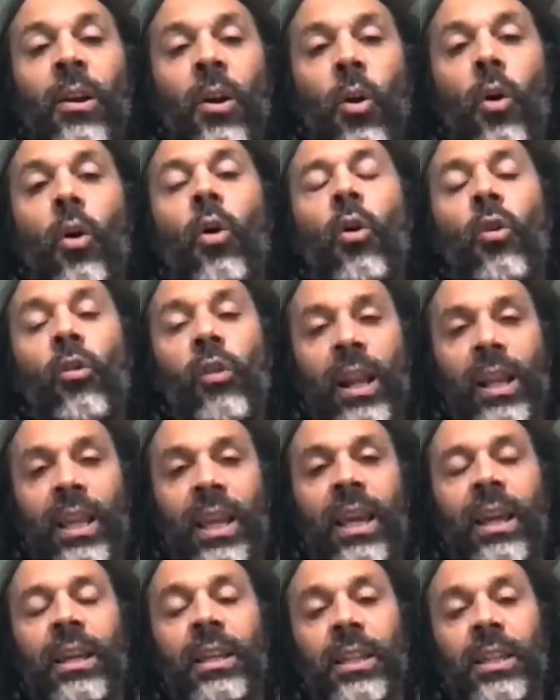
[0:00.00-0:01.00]
already
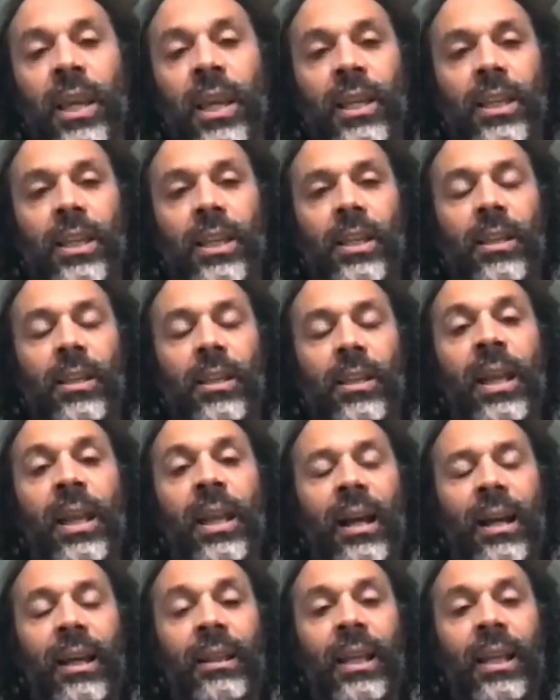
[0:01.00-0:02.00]
exist in
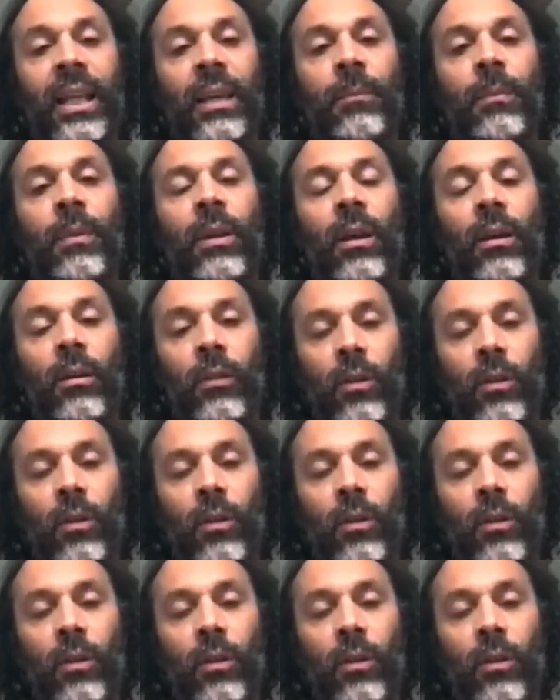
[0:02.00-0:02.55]
academia,